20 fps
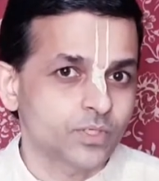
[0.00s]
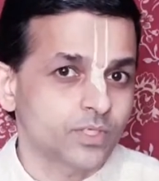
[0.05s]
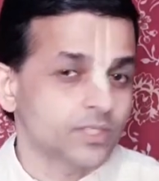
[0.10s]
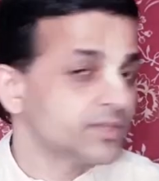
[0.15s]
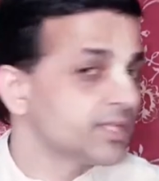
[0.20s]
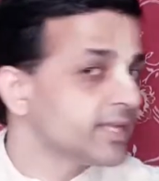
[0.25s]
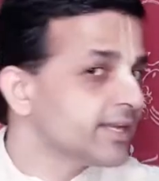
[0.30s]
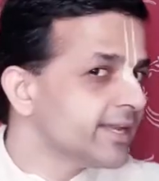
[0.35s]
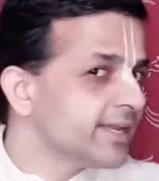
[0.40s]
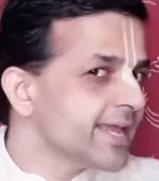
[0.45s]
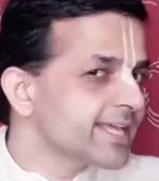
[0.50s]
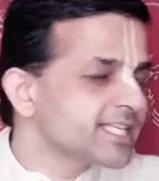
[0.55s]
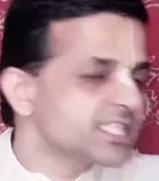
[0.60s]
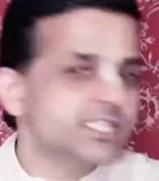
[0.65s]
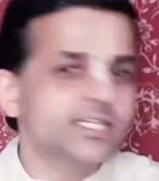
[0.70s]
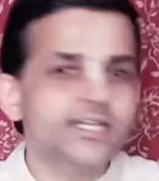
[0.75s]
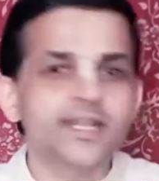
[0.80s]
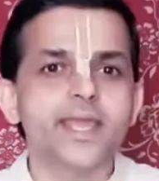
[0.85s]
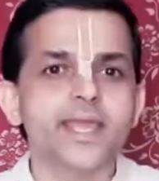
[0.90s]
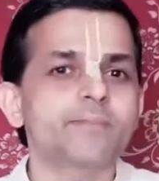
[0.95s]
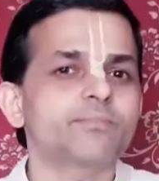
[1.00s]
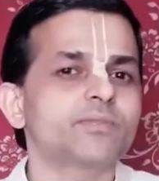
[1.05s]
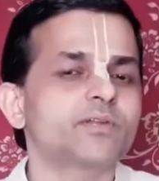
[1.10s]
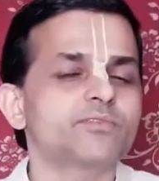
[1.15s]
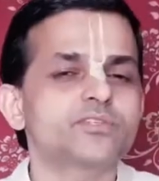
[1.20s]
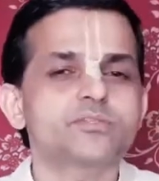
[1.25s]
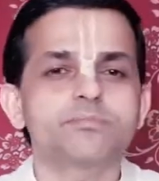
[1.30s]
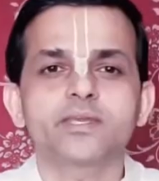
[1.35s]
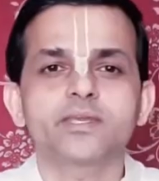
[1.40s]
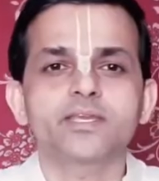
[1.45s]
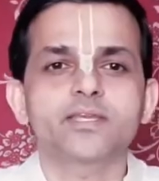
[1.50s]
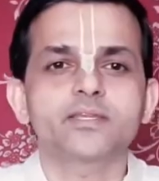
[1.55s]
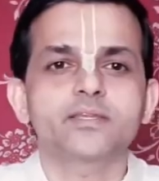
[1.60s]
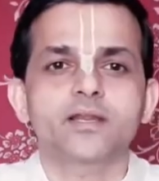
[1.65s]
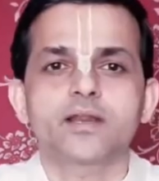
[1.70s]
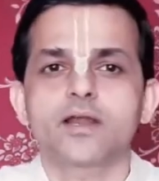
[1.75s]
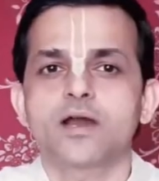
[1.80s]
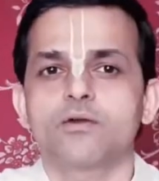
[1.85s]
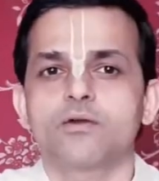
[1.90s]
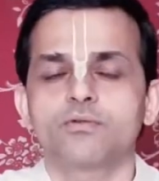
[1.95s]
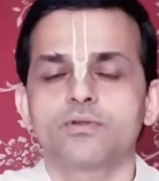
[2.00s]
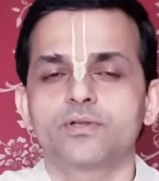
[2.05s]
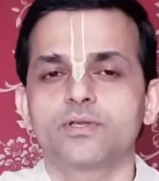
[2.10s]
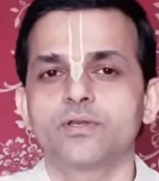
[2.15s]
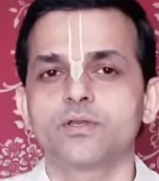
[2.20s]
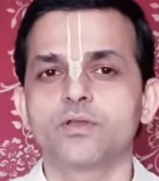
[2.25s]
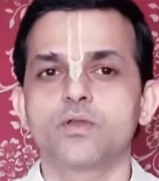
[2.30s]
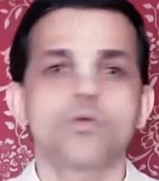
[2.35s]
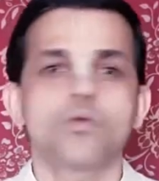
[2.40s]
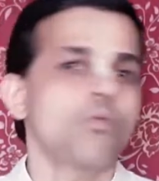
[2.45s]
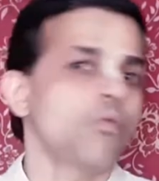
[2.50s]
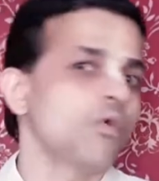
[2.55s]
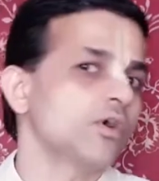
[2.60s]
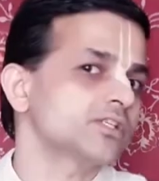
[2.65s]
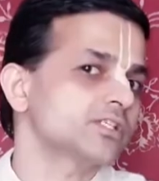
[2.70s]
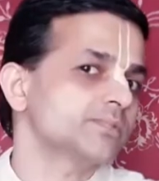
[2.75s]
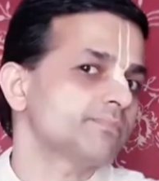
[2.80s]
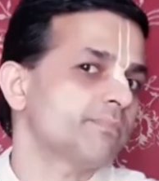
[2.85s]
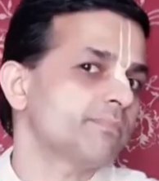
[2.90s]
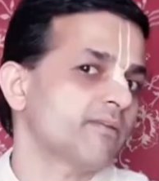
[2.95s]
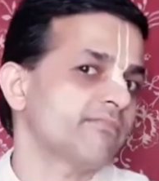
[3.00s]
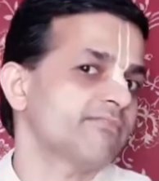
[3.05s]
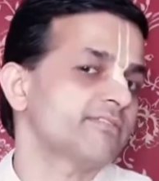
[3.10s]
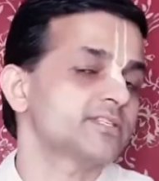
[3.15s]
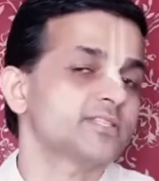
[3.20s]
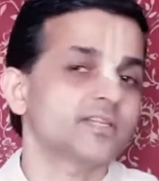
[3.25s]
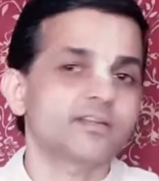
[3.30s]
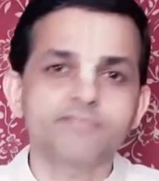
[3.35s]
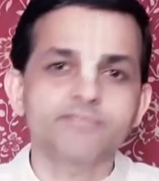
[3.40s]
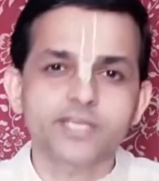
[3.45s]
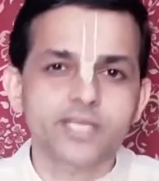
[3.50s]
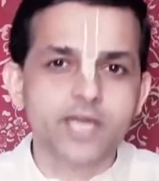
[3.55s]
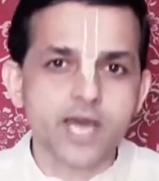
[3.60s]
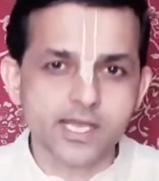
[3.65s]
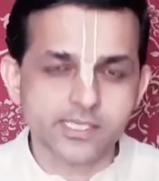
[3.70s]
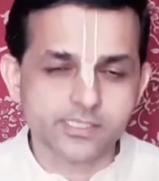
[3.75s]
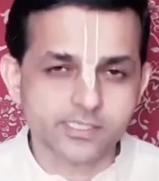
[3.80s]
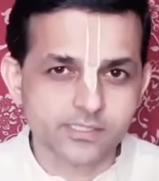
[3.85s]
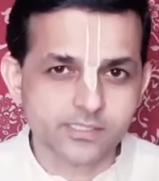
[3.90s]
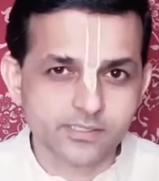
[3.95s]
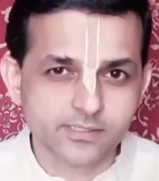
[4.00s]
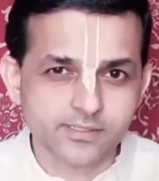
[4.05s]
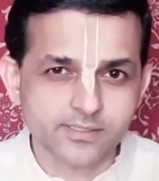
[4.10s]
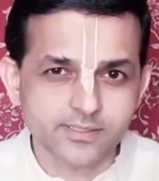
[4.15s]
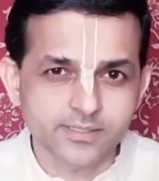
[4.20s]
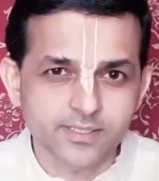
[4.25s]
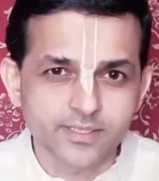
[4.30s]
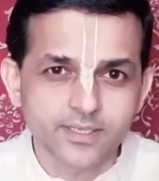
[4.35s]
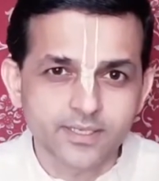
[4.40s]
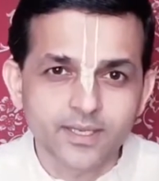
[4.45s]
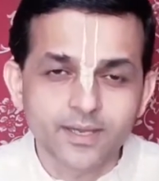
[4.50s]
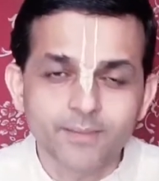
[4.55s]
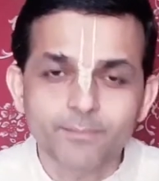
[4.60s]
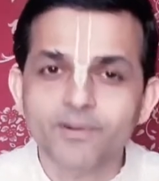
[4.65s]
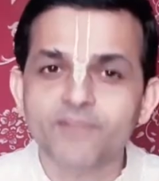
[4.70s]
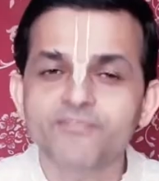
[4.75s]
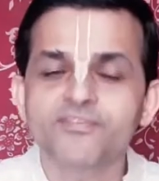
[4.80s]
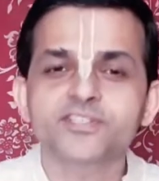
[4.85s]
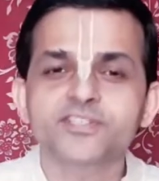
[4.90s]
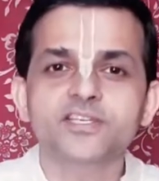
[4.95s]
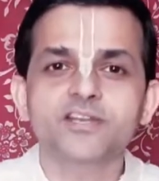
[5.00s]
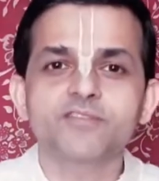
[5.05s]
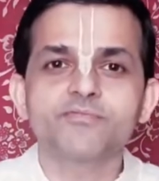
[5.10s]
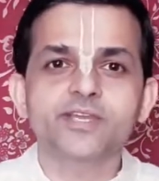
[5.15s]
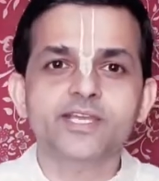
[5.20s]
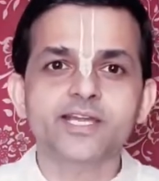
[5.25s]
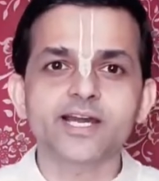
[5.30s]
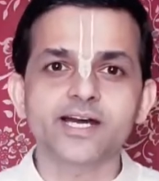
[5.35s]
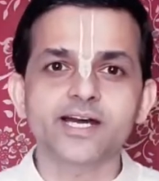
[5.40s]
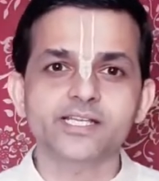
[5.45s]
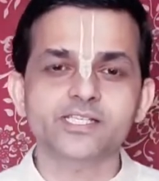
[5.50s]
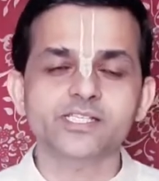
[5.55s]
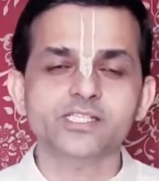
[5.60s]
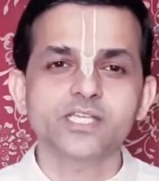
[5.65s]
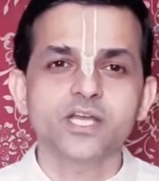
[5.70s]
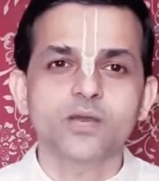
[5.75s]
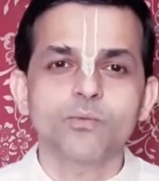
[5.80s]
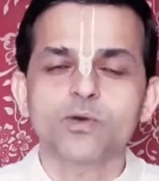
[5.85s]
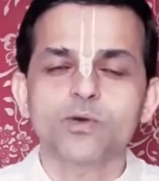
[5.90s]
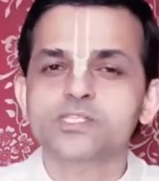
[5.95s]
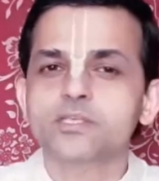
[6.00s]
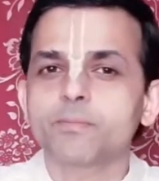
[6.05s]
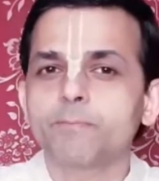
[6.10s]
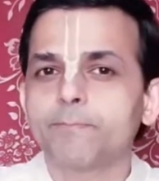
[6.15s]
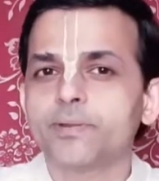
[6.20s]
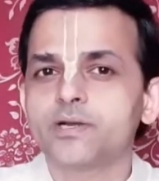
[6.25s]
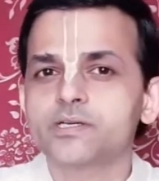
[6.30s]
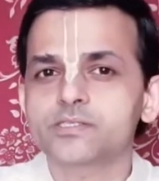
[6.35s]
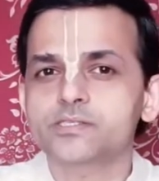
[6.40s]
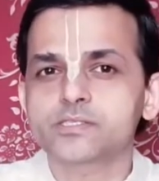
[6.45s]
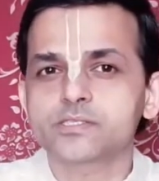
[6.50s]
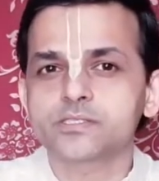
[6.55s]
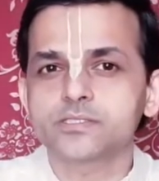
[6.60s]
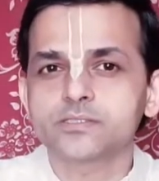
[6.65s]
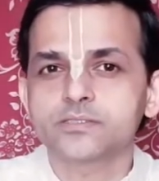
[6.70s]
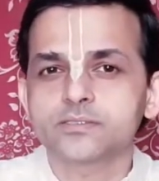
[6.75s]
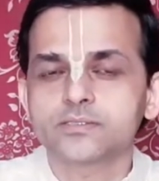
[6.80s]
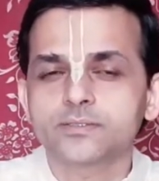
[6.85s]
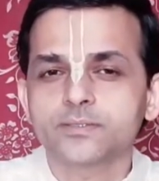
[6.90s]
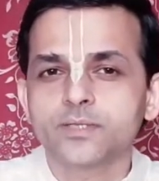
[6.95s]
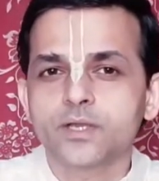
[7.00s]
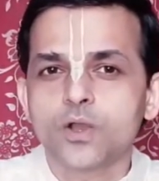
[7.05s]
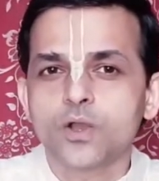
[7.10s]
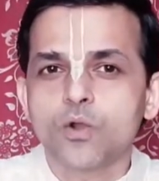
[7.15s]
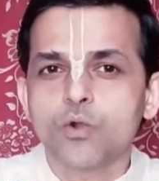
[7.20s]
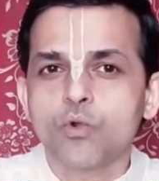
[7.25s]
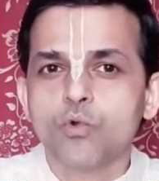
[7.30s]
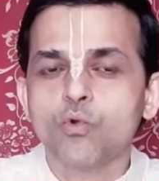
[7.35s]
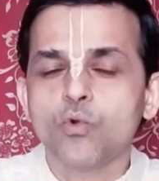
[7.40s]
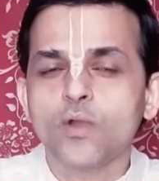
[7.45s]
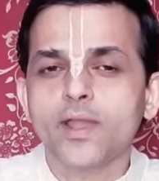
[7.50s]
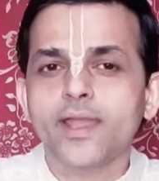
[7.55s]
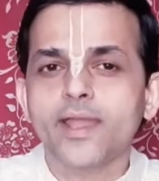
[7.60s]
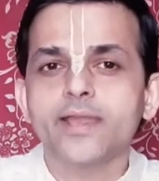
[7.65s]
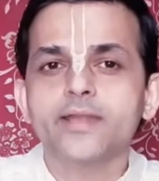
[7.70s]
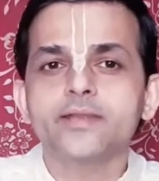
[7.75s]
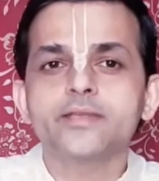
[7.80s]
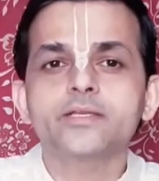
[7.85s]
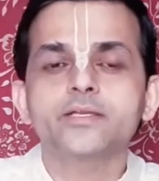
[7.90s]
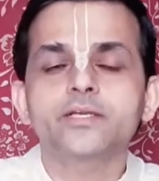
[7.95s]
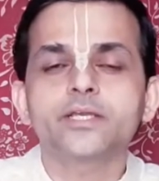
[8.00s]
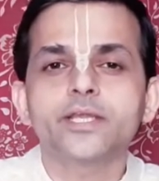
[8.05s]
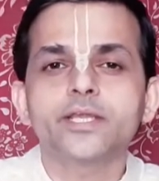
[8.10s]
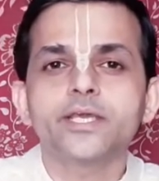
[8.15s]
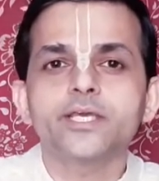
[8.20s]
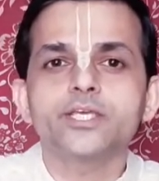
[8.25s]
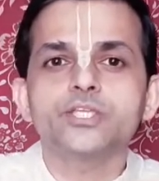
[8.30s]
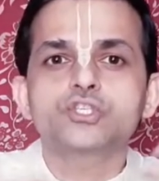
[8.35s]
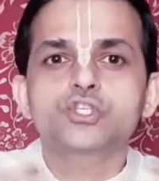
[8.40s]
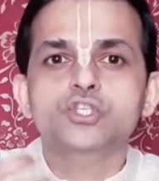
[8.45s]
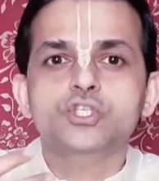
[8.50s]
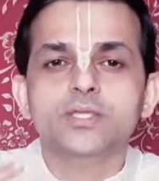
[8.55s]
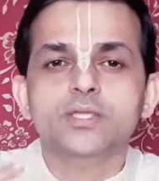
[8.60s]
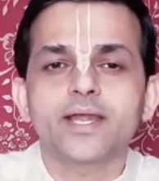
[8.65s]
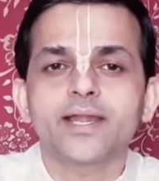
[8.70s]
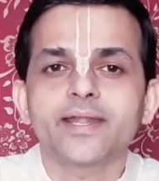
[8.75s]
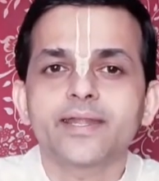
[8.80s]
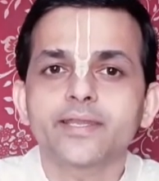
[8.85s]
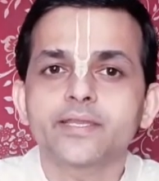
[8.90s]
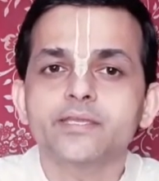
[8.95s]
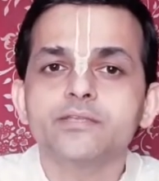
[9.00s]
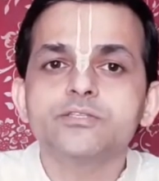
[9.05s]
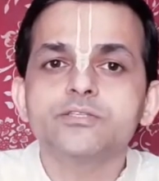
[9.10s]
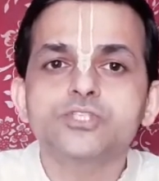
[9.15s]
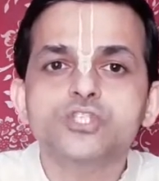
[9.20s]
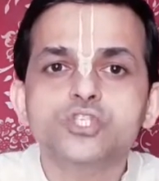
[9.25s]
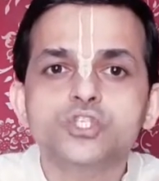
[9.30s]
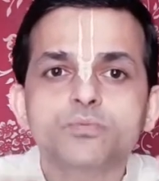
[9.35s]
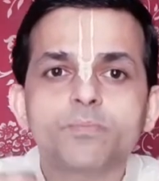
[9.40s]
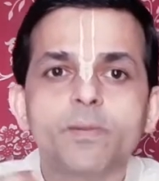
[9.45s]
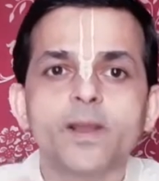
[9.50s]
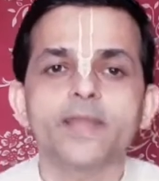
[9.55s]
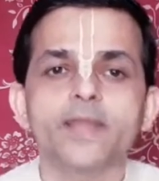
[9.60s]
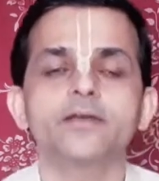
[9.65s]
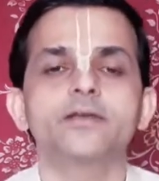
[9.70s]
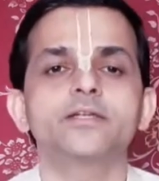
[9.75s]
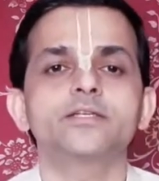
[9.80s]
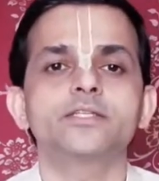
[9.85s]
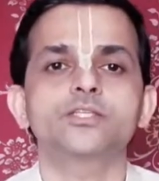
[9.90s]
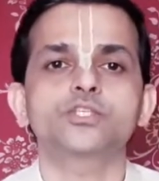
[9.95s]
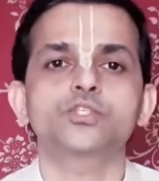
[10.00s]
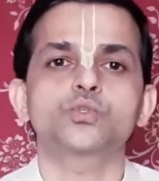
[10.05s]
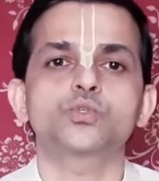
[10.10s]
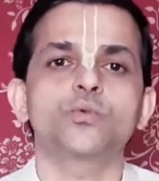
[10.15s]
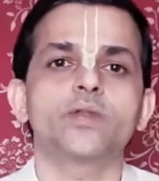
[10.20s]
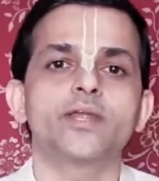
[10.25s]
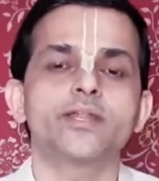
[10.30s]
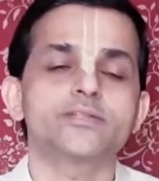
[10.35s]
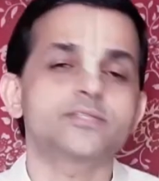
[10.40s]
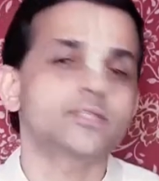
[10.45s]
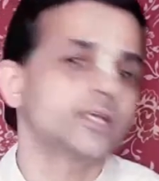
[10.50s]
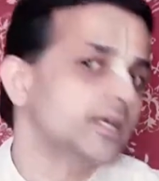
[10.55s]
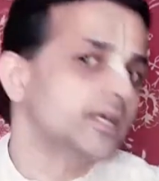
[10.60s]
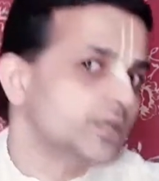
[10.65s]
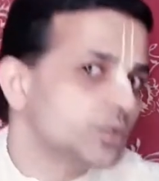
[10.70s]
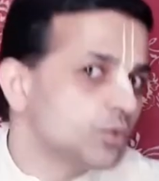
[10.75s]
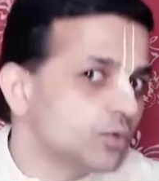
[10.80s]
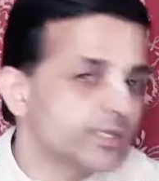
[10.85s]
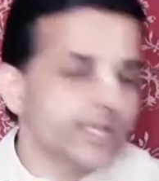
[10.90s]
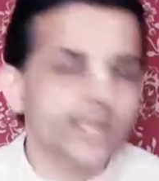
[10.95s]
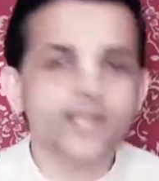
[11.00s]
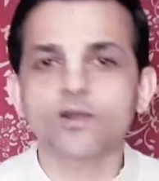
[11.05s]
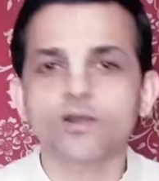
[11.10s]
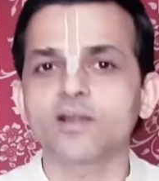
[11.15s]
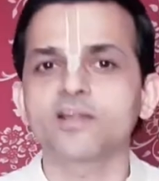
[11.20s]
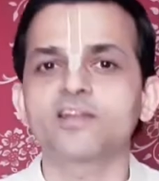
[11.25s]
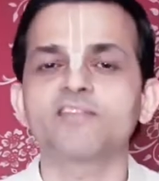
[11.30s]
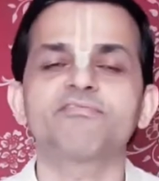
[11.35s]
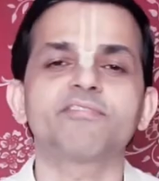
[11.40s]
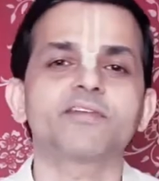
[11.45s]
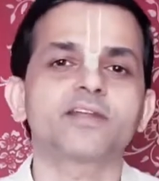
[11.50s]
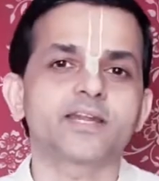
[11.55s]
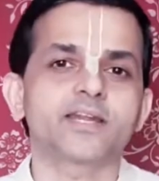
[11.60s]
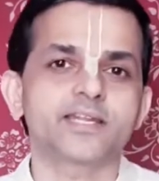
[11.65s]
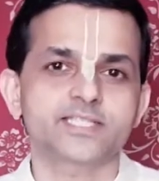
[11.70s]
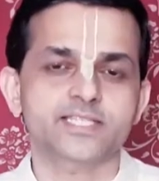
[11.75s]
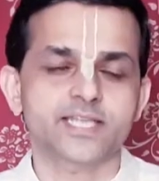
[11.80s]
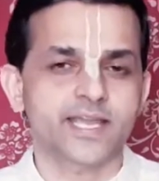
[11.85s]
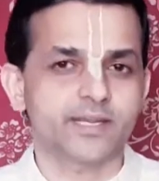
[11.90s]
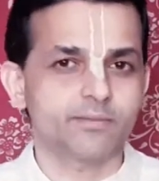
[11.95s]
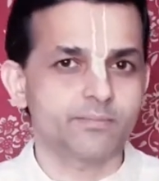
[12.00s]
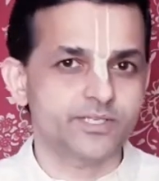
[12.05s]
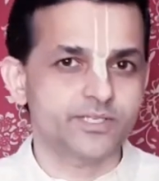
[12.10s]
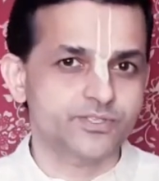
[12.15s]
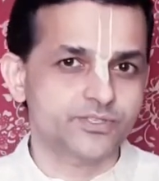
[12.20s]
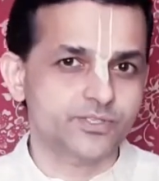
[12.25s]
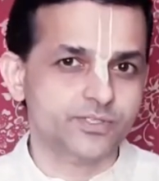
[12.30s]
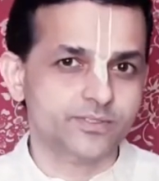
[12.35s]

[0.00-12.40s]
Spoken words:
The next name that was making the round was Professor Vikas. Professor Vikas was a person who encouraged and inspired the students to take on difficult assignments.